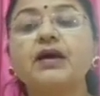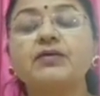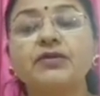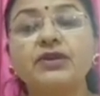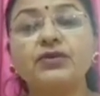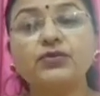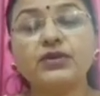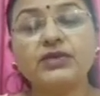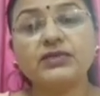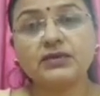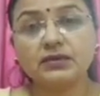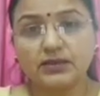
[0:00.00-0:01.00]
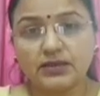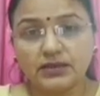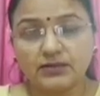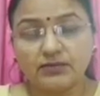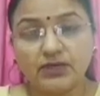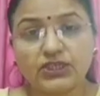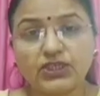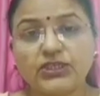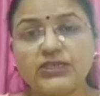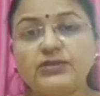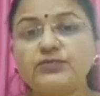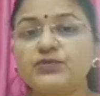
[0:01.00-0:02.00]
When you need a
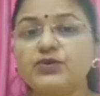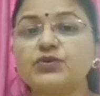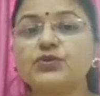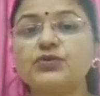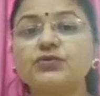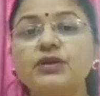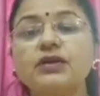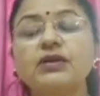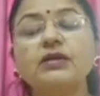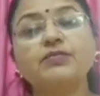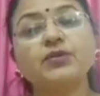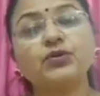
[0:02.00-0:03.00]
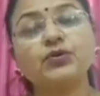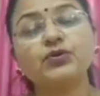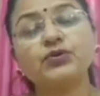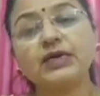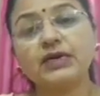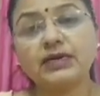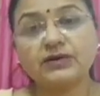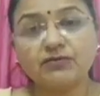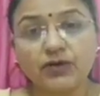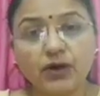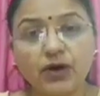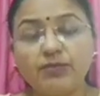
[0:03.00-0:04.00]
worksheet, so you will go to the
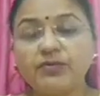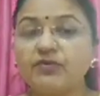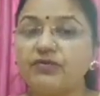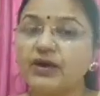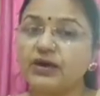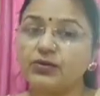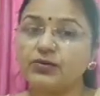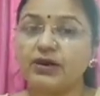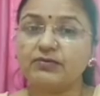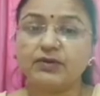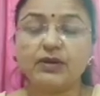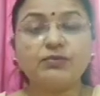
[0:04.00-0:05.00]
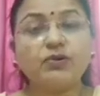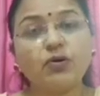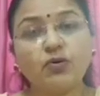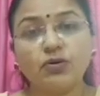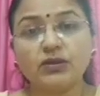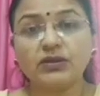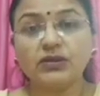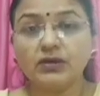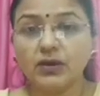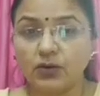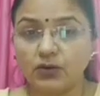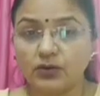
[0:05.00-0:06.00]
envelope where you have kept all the
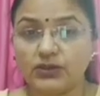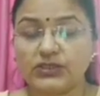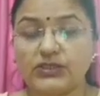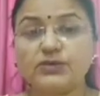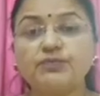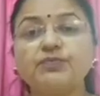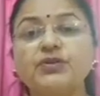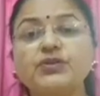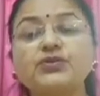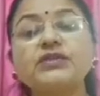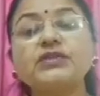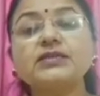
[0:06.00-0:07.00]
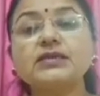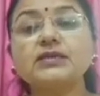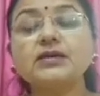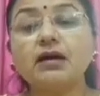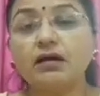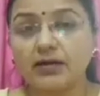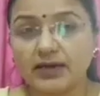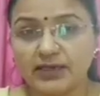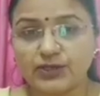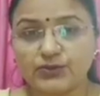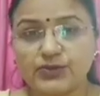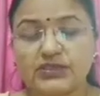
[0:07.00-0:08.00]
worksheets. So these are the
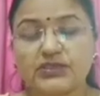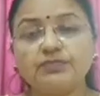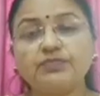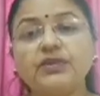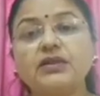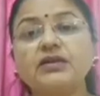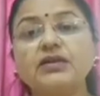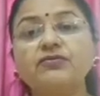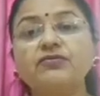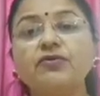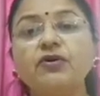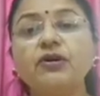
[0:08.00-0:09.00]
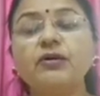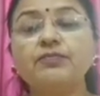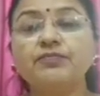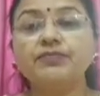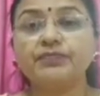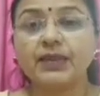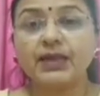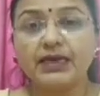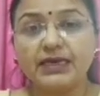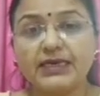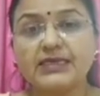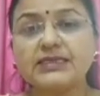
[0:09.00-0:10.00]
arrangements done for
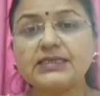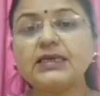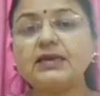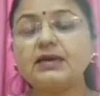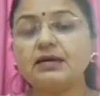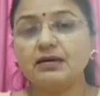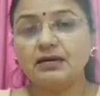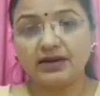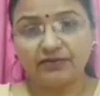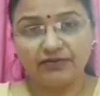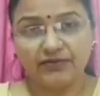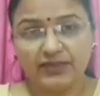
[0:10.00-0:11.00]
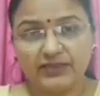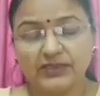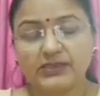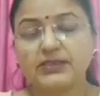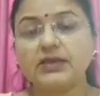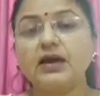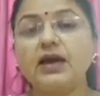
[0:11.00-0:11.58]
easy reference.